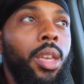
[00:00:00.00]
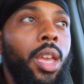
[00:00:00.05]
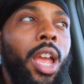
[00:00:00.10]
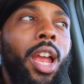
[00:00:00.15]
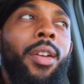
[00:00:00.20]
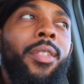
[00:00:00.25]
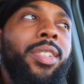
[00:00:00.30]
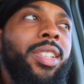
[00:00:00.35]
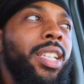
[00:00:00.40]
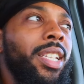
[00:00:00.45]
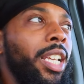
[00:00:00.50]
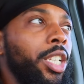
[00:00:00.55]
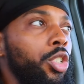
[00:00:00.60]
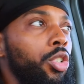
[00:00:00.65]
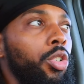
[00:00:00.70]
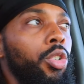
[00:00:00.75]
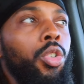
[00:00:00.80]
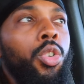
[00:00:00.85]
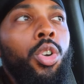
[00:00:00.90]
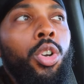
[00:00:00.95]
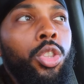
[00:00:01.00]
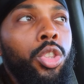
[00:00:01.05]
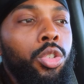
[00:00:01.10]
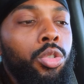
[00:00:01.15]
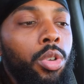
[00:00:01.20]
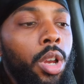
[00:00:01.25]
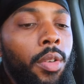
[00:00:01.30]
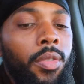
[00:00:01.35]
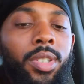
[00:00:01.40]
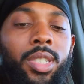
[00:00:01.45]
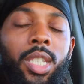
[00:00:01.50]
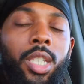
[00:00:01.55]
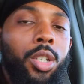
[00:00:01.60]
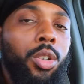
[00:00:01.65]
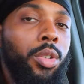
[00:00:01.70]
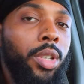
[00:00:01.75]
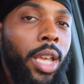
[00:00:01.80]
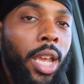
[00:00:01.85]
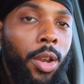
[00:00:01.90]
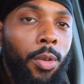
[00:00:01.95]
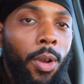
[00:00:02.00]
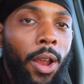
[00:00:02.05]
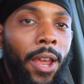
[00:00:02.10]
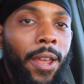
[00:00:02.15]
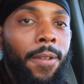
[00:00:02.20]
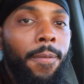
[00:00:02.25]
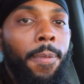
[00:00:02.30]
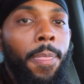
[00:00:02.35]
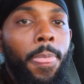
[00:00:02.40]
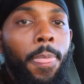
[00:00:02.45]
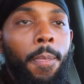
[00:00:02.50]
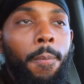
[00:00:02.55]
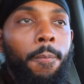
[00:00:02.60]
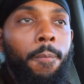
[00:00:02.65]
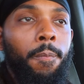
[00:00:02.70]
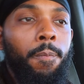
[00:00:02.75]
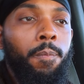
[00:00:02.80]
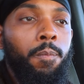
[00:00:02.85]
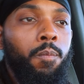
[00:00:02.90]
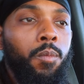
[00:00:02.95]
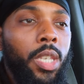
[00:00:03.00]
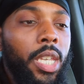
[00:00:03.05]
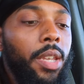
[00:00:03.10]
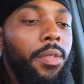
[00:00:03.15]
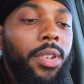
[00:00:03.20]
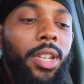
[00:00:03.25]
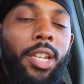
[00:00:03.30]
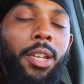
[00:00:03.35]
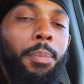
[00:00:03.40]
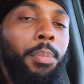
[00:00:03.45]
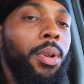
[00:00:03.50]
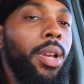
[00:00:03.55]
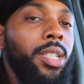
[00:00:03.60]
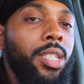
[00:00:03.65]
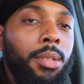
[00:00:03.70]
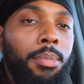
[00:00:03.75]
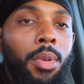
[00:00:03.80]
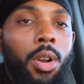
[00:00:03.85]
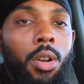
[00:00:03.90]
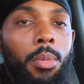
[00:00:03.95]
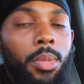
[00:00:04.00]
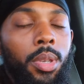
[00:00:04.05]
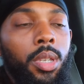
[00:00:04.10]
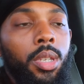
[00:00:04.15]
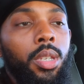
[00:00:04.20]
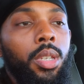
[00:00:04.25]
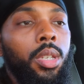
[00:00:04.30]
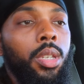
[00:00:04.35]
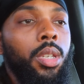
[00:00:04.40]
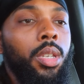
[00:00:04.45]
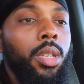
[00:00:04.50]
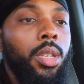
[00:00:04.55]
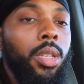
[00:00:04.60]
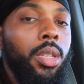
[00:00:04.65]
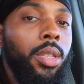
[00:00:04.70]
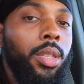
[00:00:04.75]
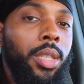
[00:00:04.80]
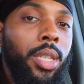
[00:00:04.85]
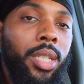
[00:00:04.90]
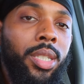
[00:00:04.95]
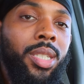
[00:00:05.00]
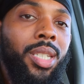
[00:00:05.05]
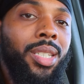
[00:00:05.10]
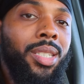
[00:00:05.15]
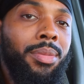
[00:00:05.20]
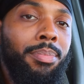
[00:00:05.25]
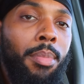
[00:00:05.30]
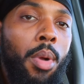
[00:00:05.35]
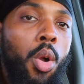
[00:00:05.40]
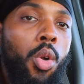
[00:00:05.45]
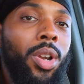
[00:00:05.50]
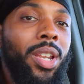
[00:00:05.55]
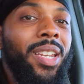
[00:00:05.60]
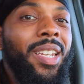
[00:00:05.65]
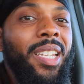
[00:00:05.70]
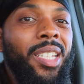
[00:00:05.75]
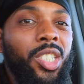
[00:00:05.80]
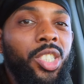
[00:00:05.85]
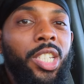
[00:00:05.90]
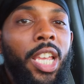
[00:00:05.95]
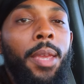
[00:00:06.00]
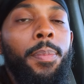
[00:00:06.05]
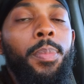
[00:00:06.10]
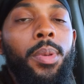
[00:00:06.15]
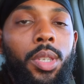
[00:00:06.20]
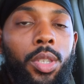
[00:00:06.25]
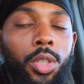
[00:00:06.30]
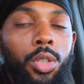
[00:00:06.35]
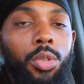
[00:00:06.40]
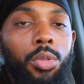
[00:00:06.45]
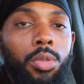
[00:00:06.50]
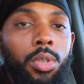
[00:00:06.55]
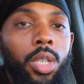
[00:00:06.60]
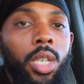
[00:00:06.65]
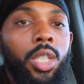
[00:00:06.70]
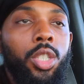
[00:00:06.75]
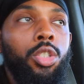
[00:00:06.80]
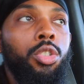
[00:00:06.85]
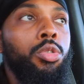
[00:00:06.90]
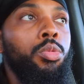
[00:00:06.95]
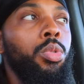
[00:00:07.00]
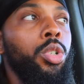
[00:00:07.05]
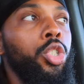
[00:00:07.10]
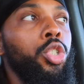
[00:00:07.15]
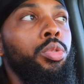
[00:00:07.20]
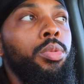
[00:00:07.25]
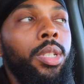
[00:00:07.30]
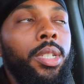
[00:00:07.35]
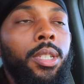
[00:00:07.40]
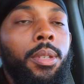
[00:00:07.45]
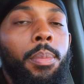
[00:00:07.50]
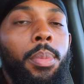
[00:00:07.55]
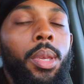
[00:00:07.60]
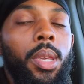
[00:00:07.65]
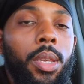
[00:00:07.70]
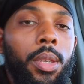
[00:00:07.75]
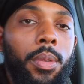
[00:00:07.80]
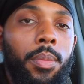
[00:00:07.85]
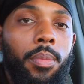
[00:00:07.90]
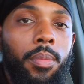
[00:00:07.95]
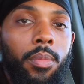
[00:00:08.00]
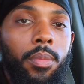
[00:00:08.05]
Everything that you're going through every single day, right? Even in the present moment, this is molding and shaping you into what you need to be.